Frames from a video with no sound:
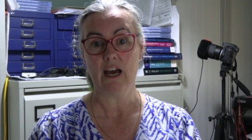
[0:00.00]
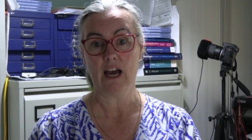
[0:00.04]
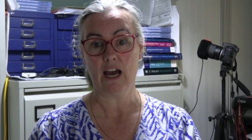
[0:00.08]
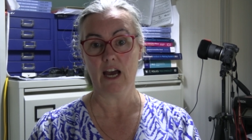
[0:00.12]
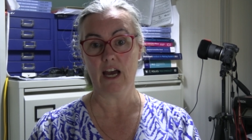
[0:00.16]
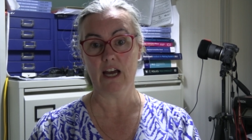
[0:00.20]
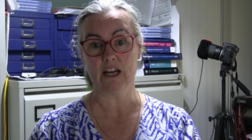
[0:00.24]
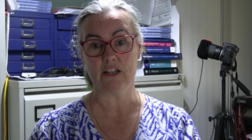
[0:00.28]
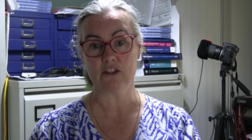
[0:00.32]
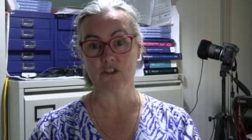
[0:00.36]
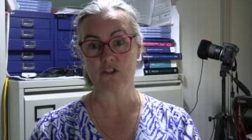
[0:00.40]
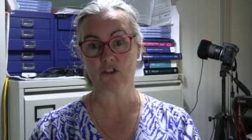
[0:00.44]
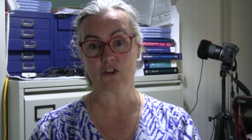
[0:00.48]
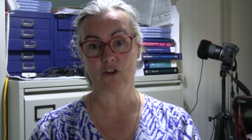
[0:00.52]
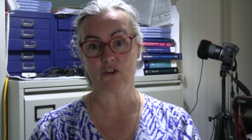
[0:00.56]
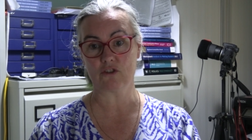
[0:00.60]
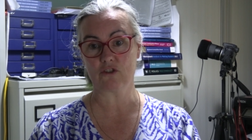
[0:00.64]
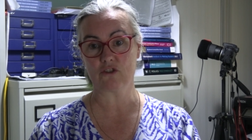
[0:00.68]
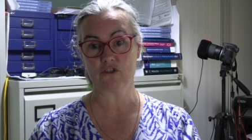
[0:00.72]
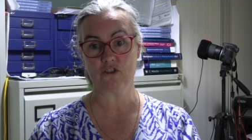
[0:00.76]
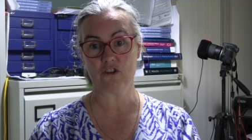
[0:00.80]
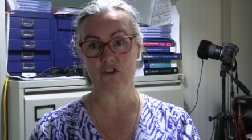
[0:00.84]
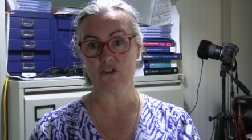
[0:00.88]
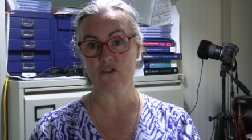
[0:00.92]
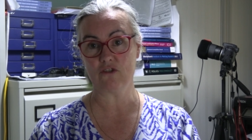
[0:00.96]
and
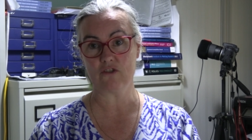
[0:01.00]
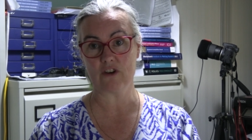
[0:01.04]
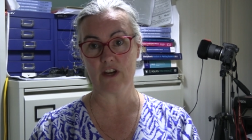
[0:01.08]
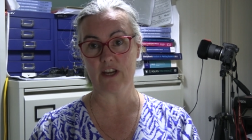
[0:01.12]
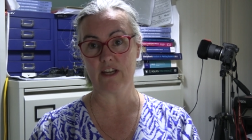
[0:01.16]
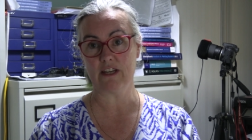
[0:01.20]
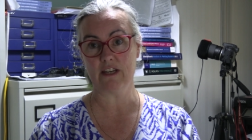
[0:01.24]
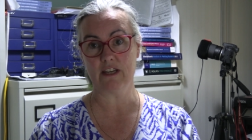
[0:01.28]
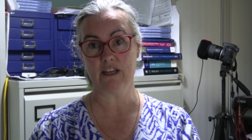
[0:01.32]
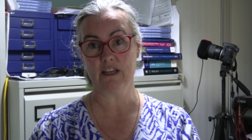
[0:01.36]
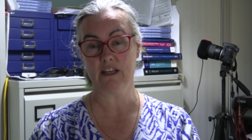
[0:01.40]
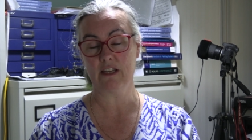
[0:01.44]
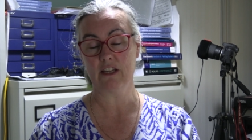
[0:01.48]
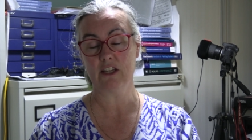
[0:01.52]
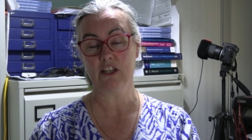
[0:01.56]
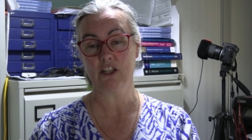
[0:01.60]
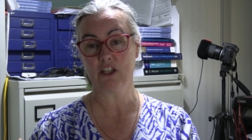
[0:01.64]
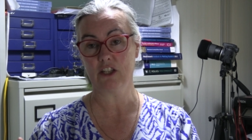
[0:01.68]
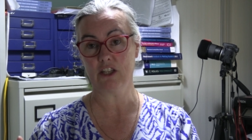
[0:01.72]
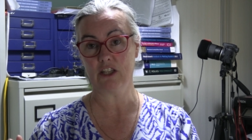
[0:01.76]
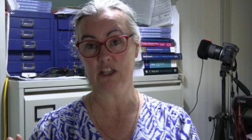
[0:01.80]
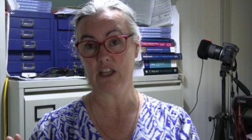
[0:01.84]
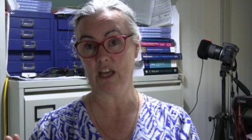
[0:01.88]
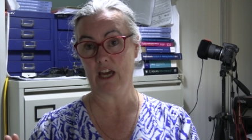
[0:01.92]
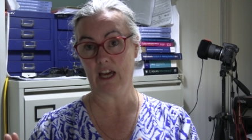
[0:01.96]
considering
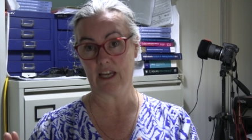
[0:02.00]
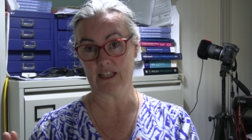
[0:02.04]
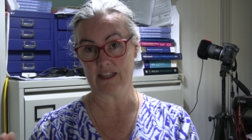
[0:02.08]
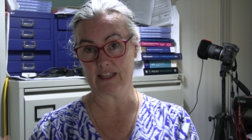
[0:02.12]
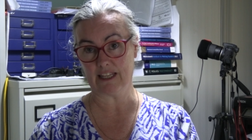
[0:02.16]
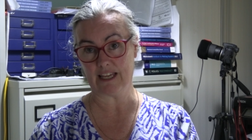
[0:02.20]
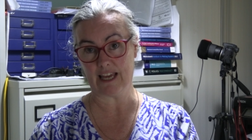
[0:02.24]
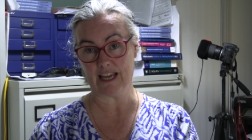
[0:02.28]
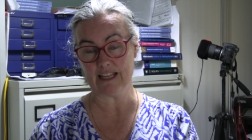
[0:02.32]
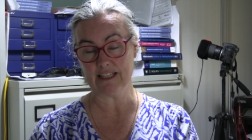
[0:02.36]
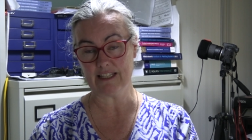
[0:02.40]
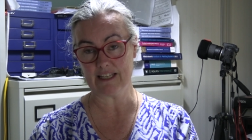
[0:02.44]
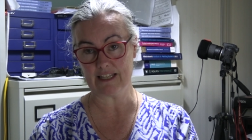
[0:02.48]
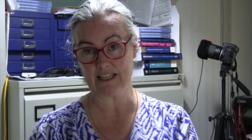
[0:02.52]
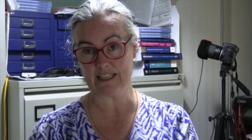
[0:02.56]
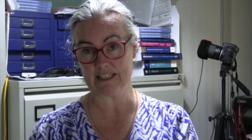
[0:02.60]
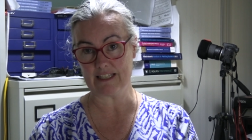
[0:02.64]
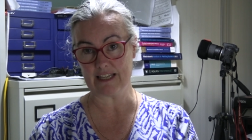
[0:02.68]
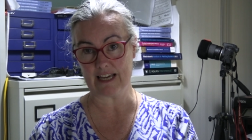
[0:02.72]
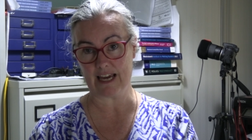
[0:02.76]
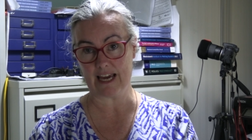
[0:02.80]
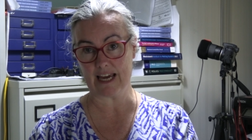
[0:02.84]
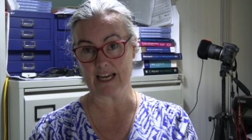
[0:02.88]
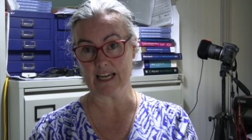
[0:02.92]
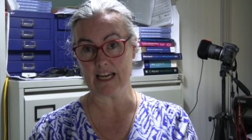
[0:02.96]
at the end of the
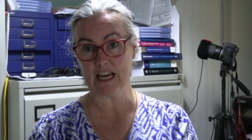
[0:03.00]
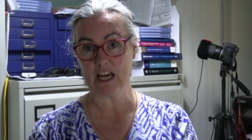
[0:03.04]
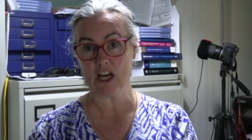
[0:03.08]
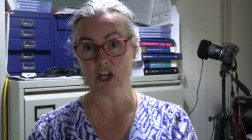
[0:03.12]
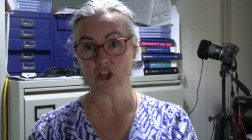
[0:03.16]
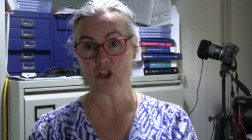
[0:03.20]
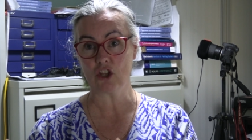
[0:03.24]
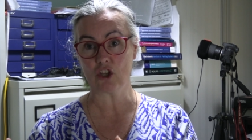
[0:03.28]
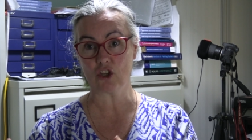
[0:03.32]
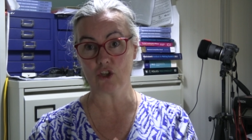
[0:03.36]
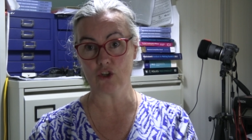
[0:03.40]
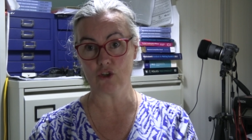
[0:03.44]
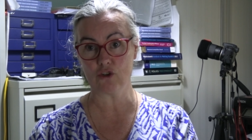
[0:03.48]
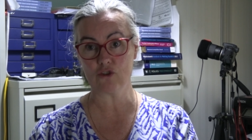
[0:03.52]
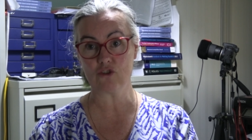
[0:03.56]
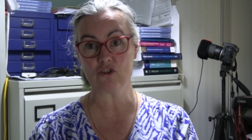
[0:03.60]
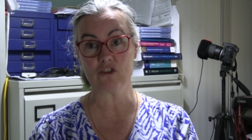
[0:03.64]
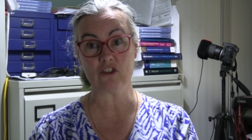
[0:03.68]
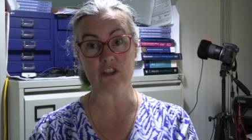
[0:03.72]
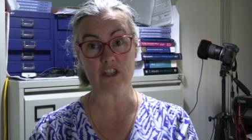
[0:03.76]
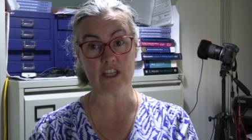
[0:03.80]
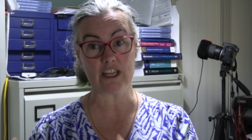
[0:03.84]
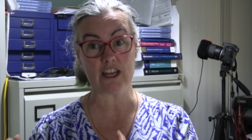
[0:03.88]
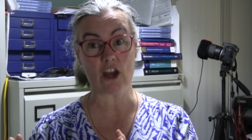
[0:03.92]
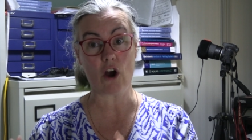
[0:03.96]
day the
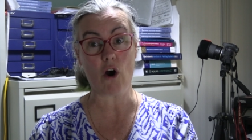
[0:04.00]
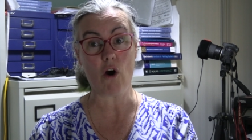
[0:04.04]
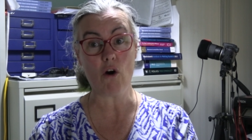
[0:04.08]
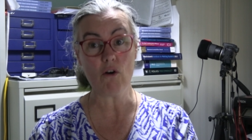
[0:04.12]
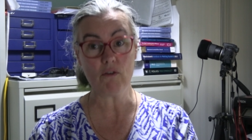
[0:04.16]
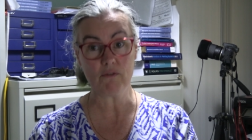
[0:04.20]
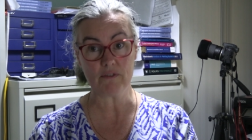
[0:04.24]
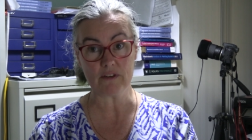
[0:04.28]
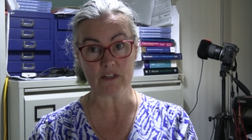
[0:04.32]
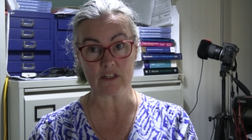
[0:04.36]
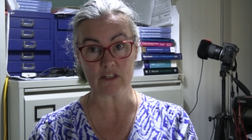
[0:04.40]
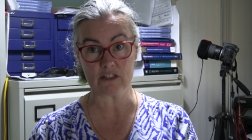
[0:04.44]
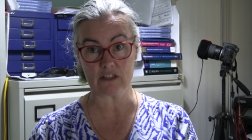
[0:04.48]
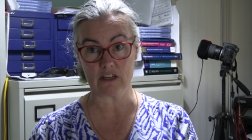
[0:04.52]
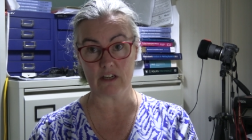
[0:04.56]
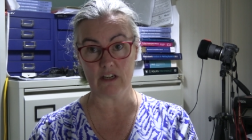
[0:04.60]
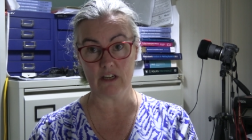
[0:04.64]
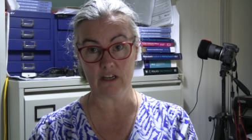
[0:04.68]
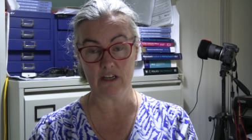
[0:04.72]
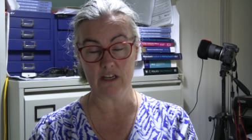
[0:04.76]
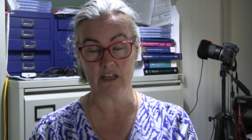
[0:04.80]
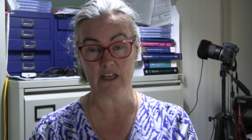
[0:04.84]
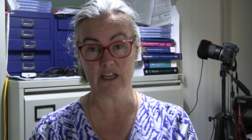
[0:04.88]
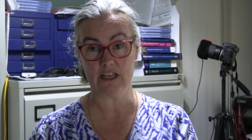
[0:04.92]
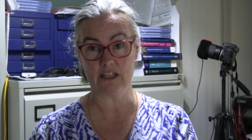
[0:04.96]
custody
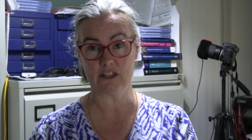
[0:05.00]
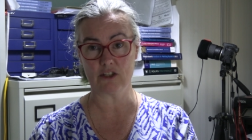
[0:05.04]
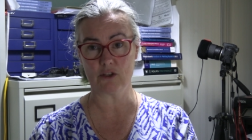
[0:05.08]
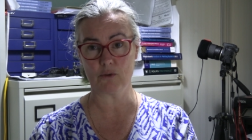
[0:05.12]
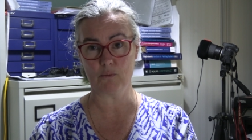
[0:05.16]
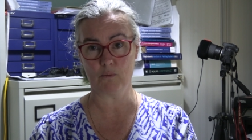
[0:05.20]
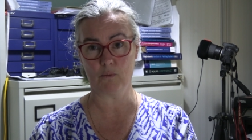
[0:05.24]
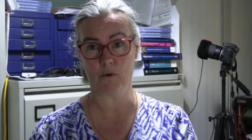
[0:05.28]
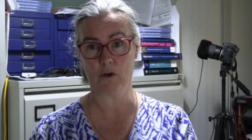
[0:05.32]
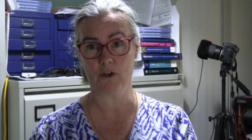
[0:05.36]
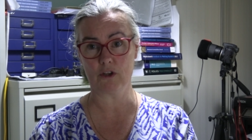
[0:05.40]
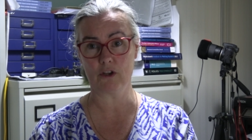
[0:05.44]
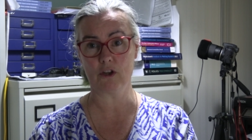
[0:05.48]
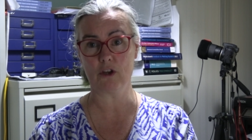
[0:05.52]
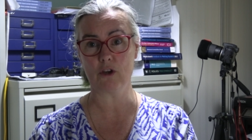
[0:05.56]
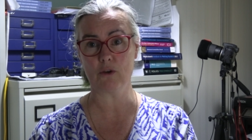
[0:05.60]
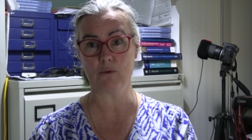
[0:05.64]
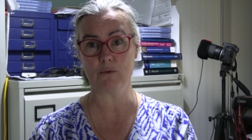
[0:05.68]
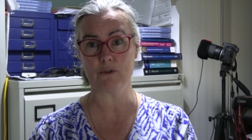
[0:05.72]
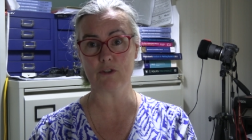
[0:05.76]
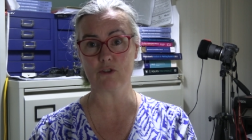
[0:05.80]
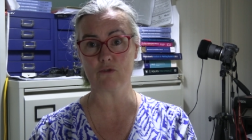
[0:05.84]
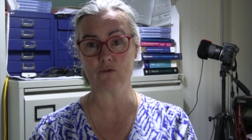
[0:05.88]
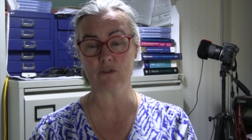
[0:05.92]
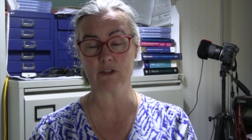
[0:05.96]
officer is the one who
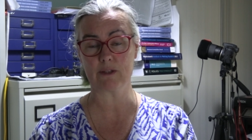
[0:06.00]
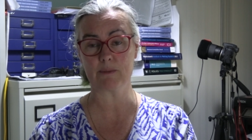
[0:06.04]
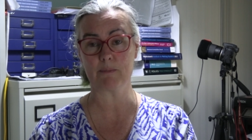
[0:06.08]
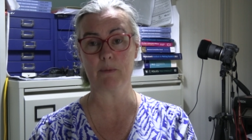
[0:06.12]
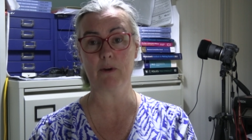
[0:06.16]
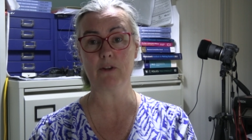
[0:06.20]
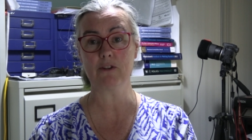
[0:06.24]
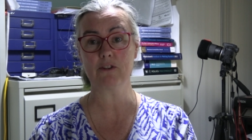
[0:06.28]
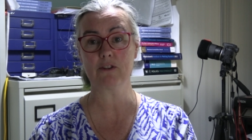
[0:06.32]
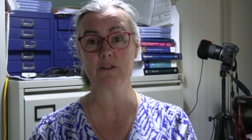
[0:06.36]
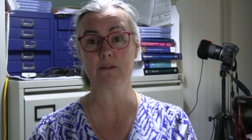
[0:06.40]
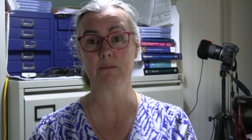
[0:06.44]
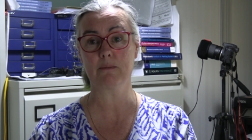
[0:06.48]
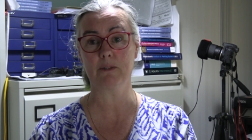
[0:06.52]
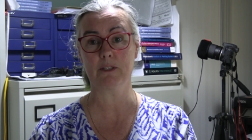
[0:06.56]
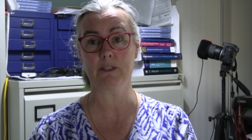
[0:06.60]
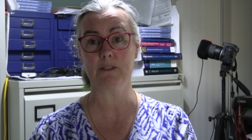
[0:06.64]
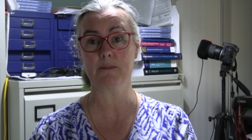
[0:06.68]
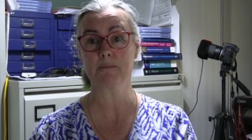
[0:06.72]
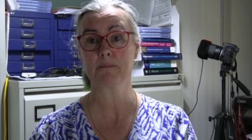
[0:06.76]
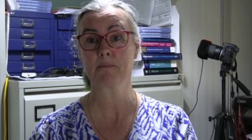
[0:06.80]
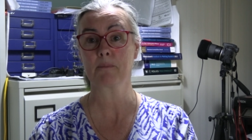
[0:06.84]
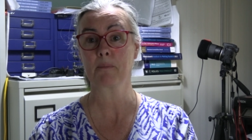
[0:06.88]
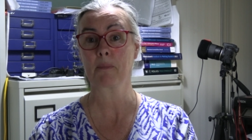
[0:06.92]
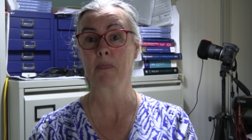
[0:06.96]
is responsible.